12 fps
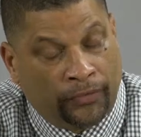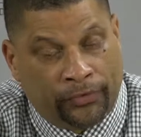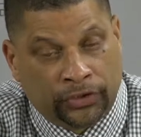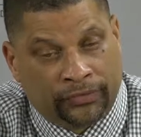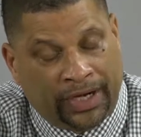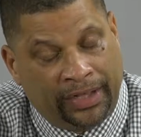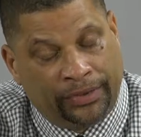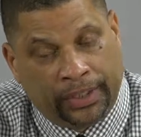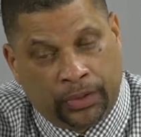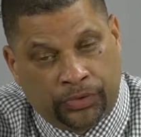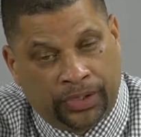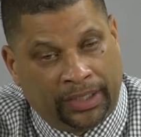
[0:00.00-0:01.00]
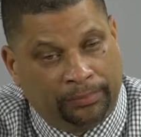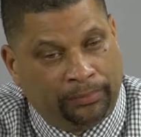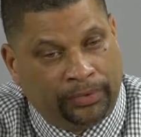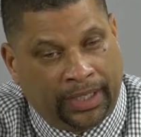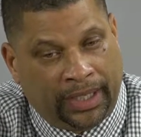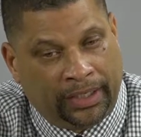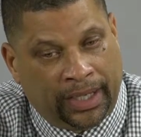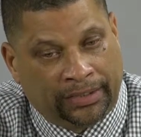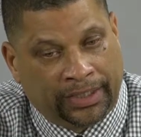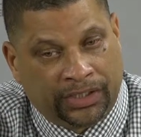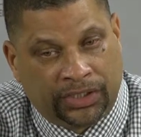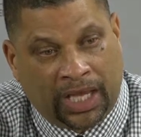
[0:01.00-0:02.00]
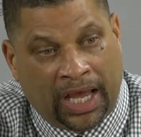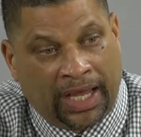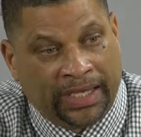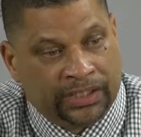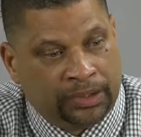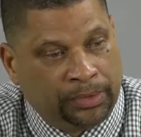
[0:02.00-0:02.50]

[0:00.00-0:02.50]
Well, first of all, I didn't think he was that had that size.